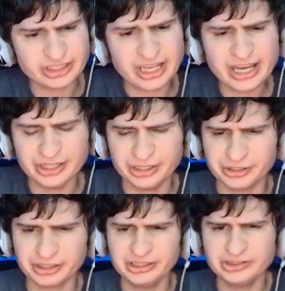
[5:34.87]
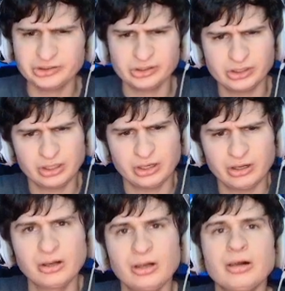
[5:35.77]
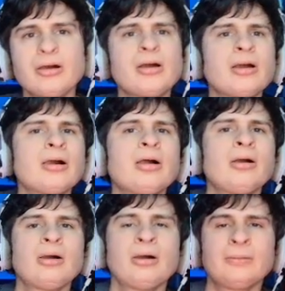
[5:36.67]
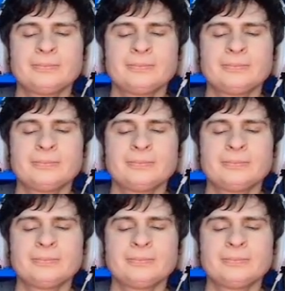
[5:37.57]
slide here, guys. Better at getting results.